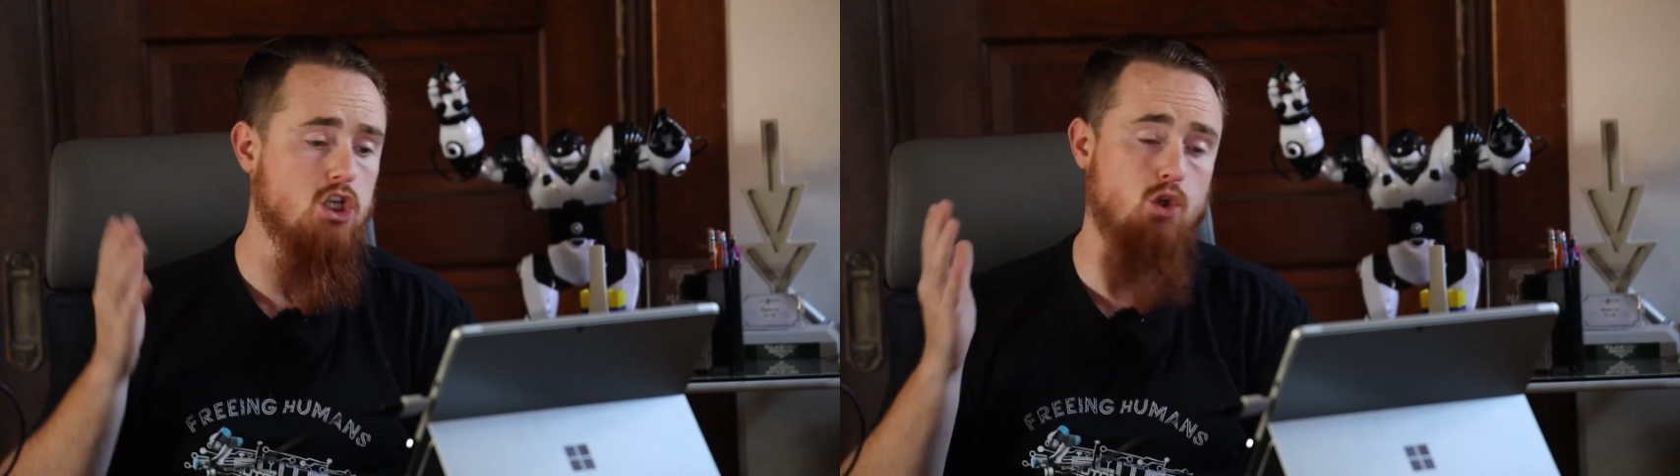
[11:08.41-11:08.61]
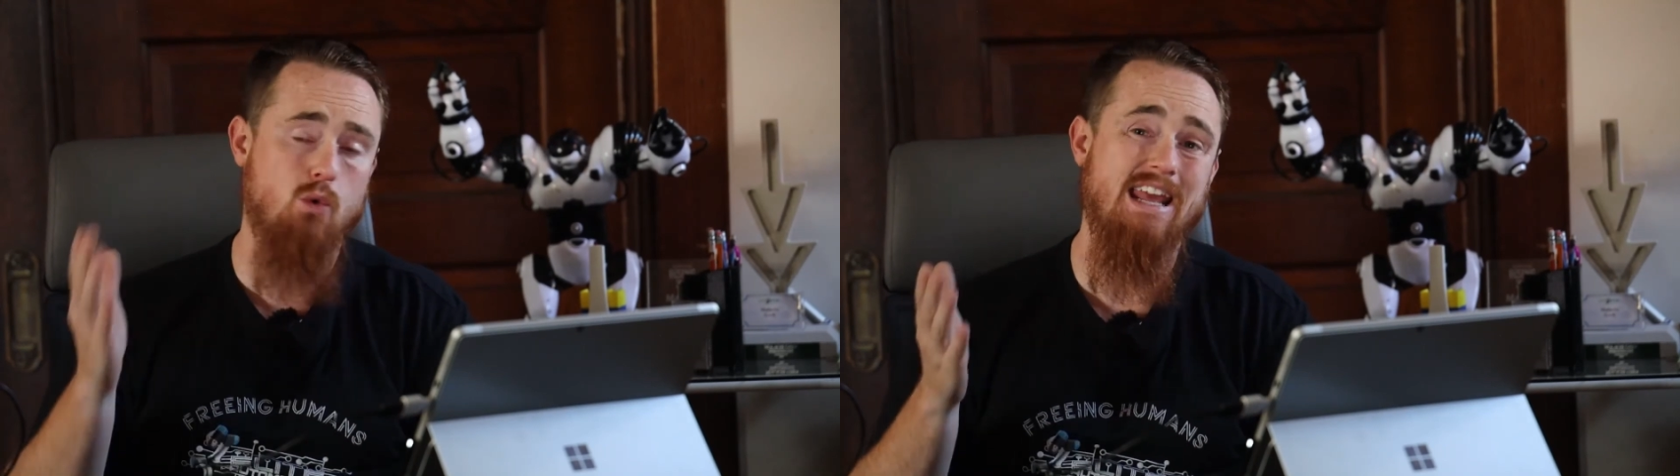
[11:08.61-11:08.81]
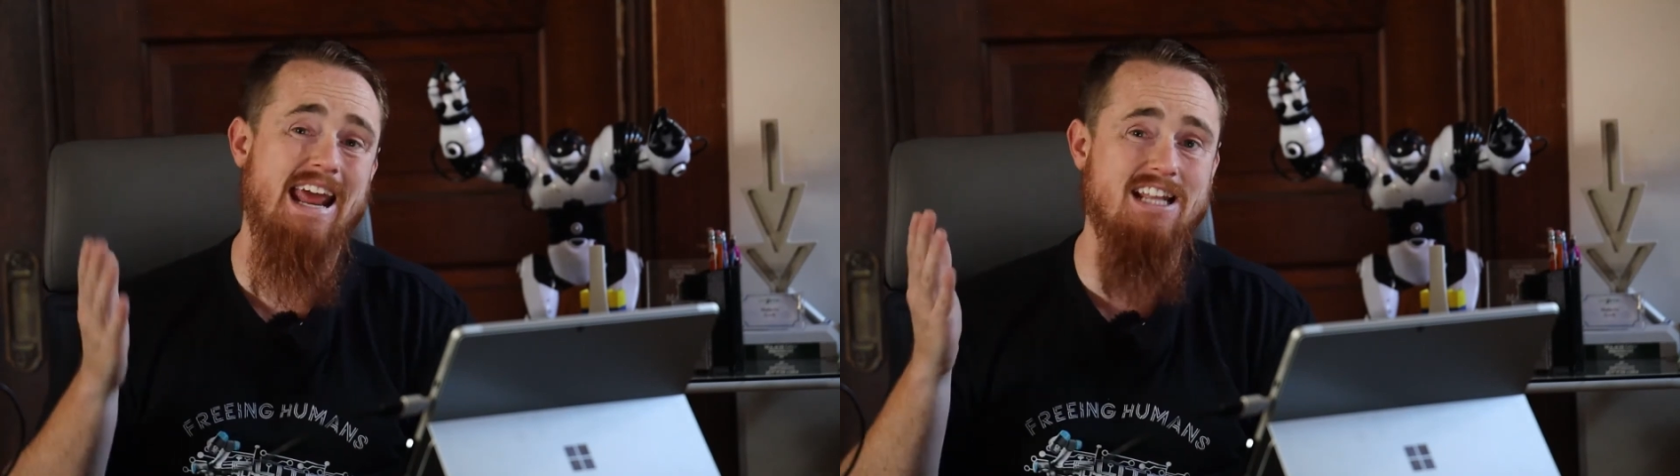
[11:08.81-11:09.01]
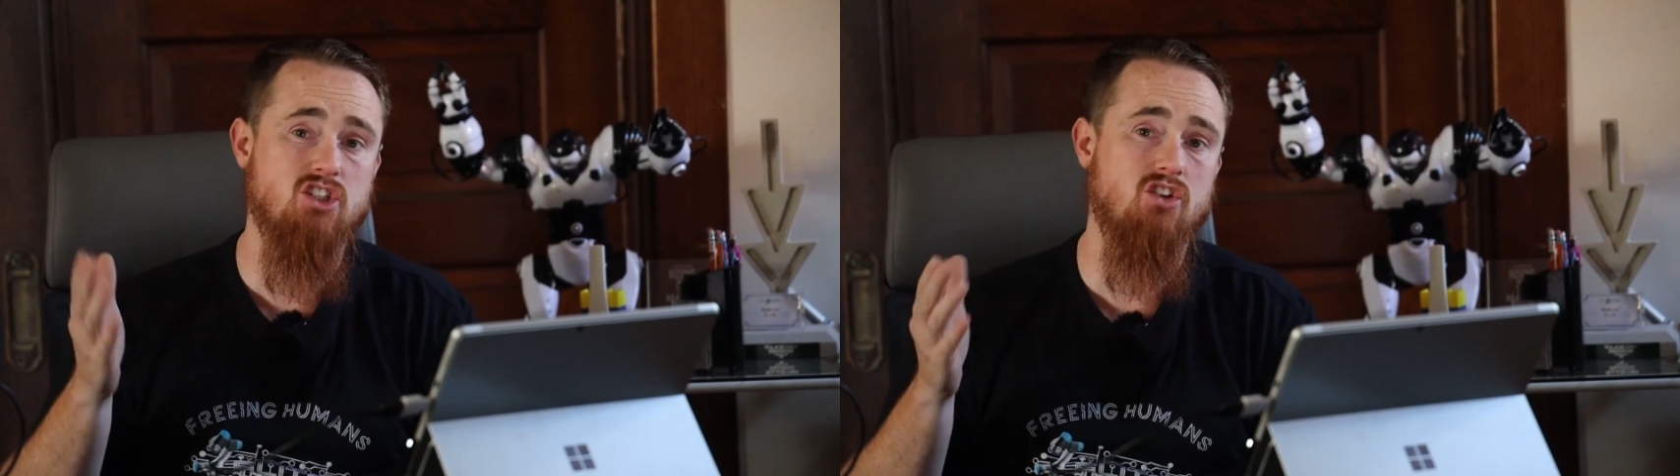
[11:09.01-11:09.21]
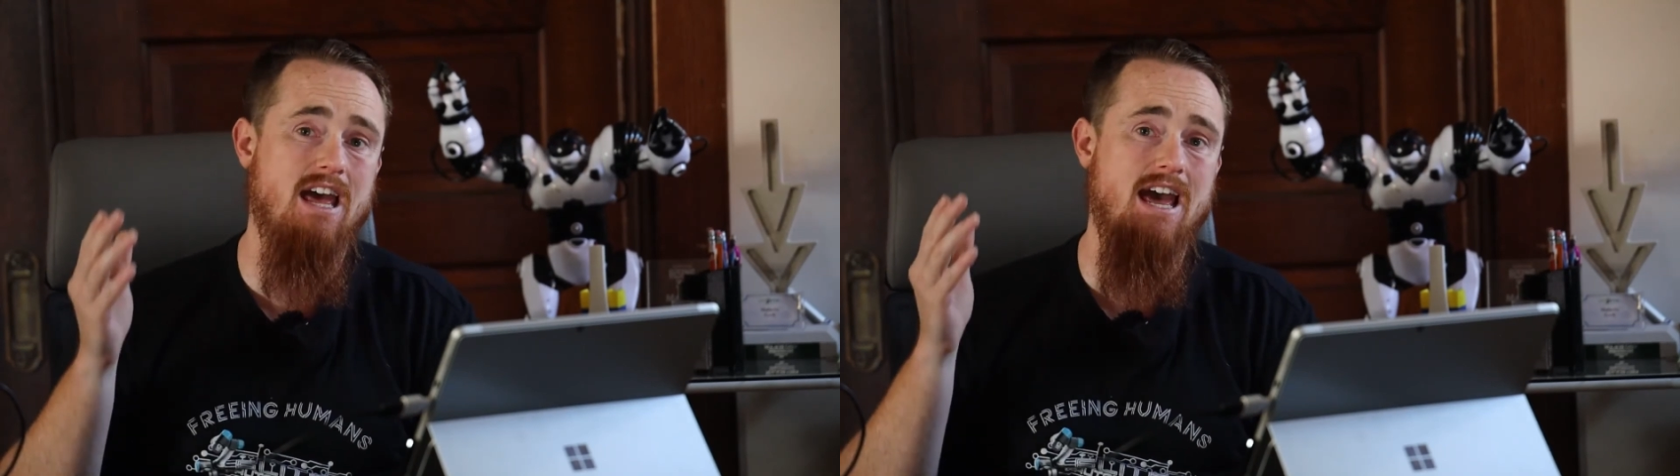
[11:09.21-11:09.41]
so we can
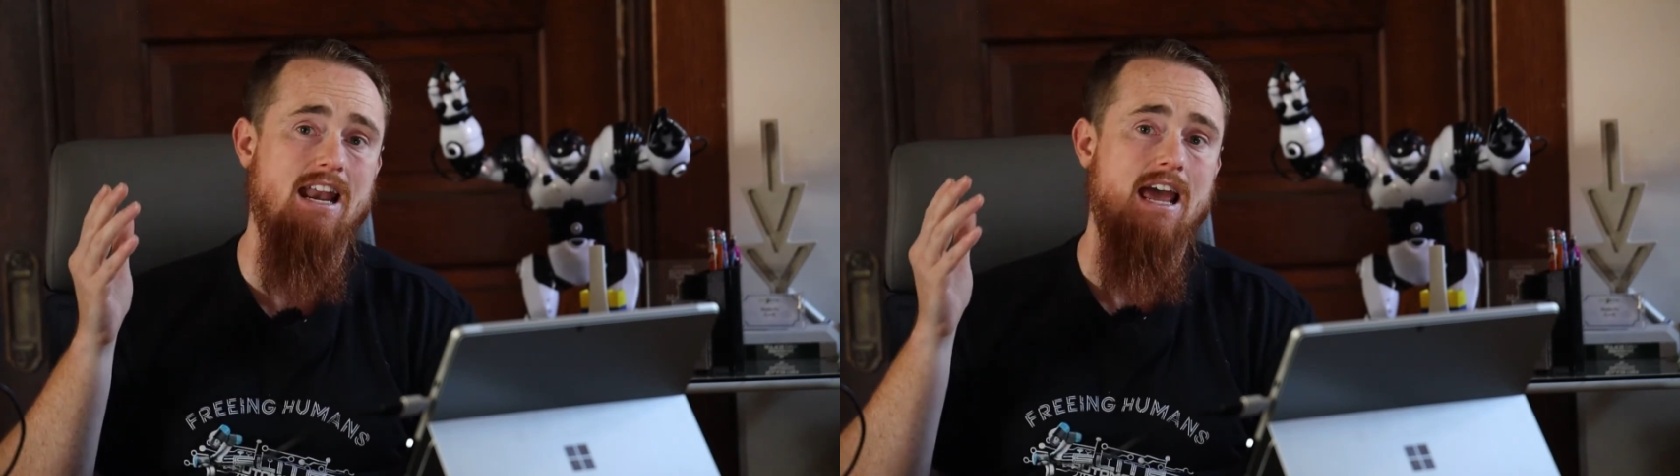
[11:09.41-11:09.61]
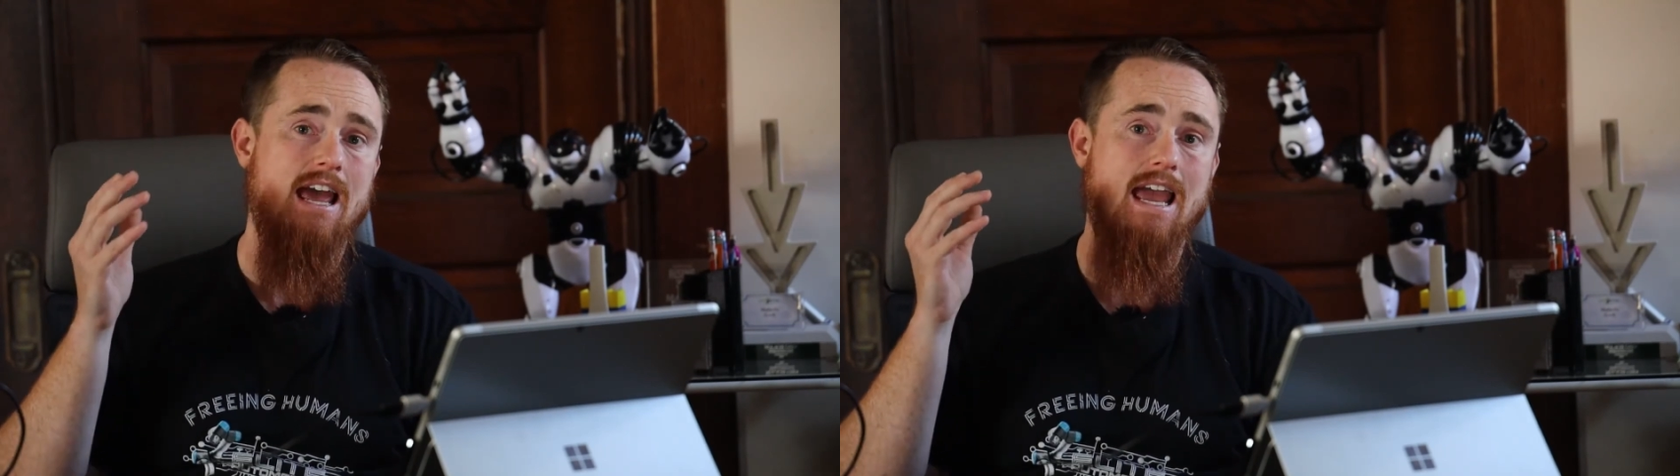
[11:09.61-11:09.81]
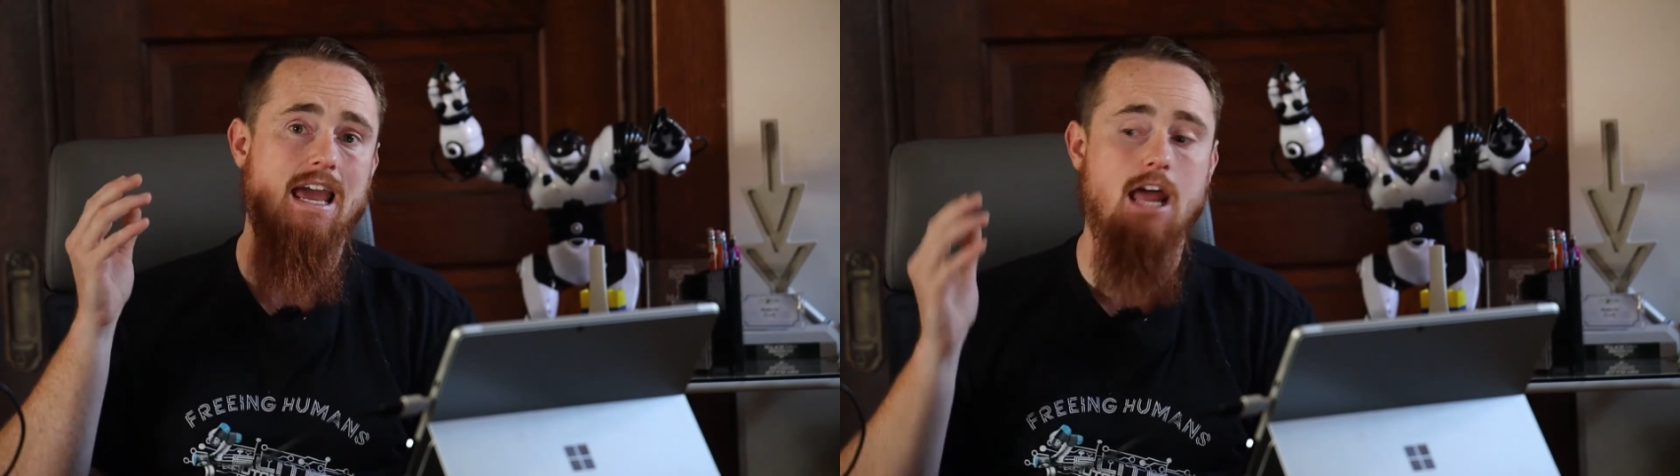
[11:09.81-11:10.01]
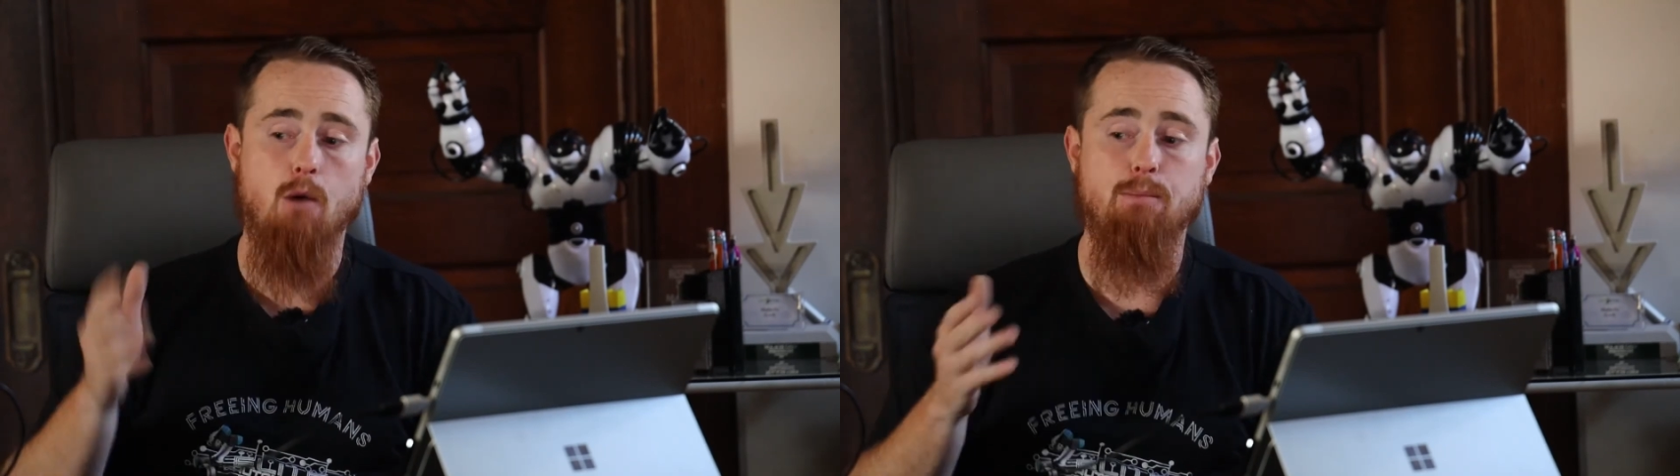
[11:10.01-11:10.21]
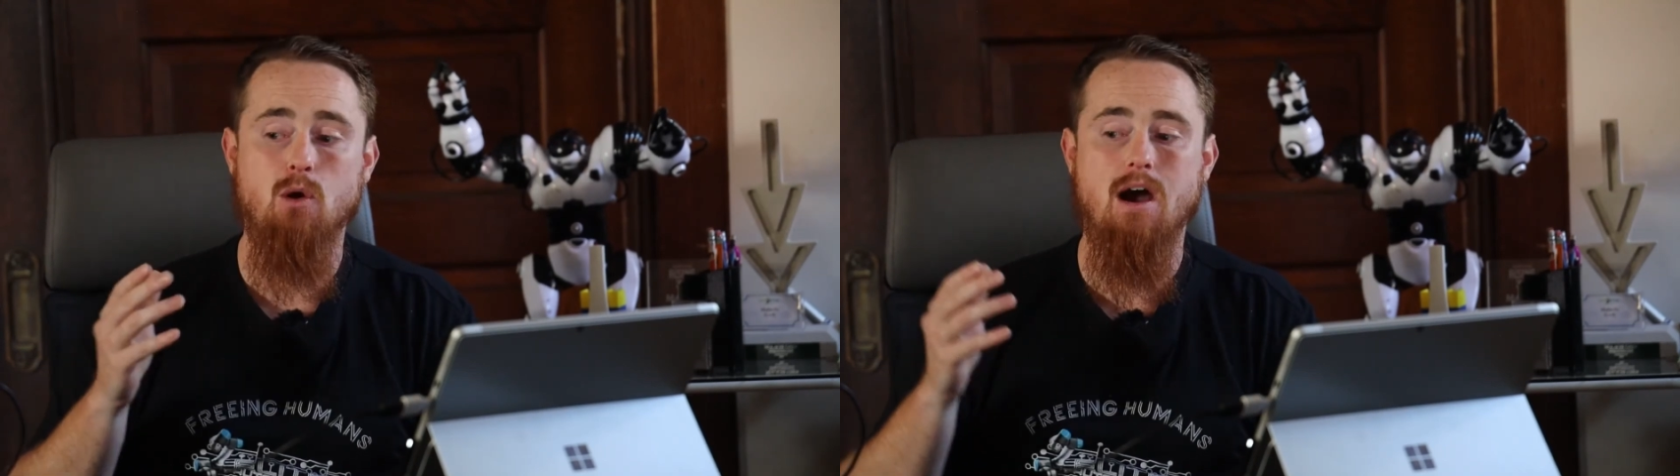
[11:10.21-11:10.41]
answer that and
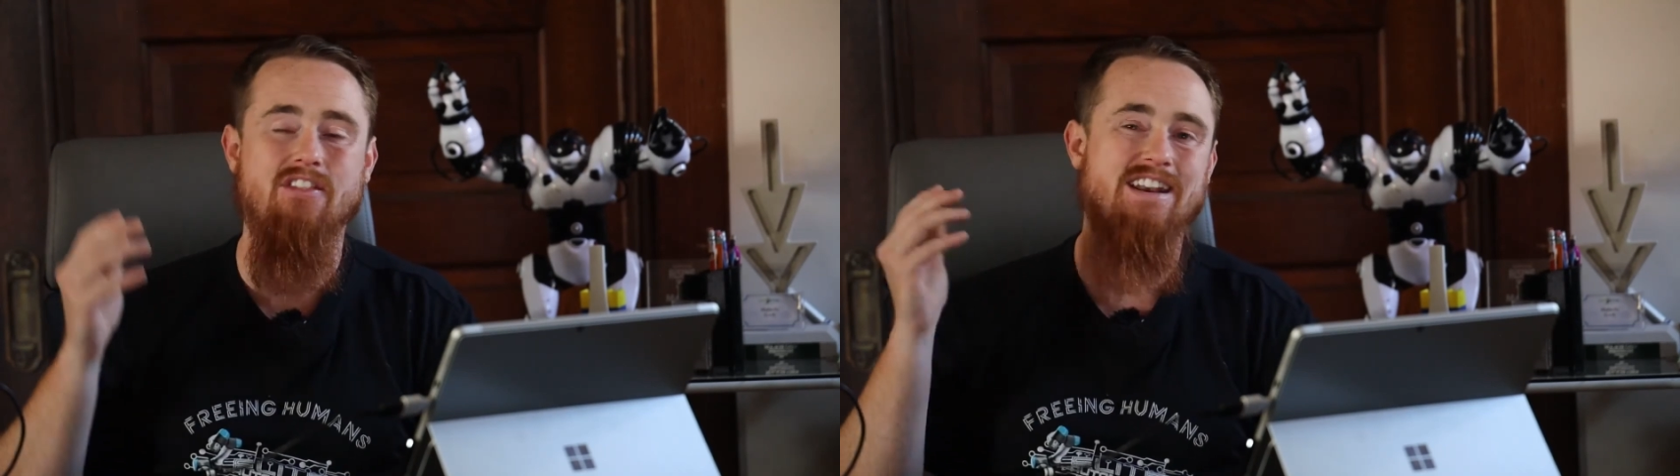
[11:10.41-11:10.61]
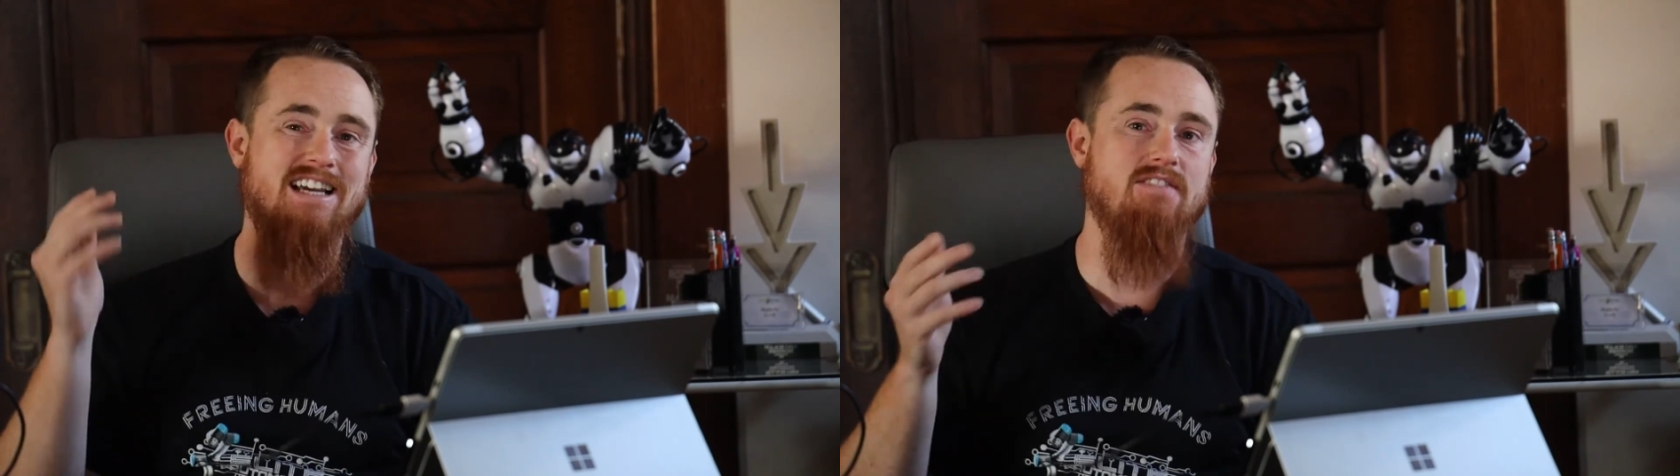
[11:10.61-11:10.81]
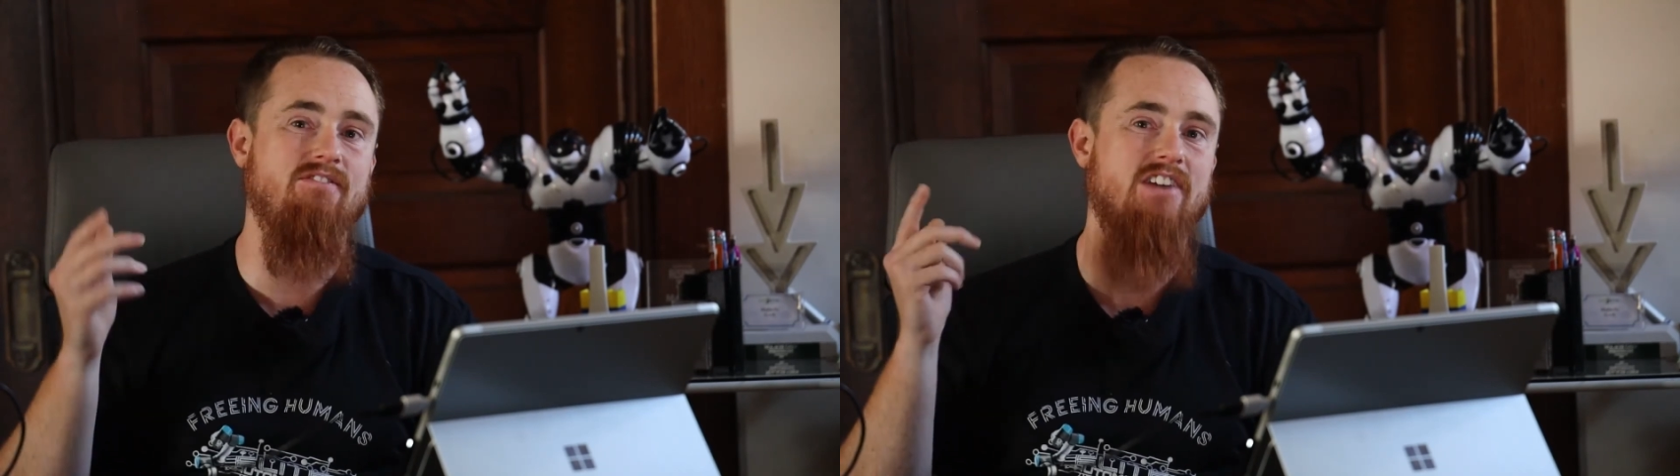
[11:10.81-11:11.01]
help you out in the next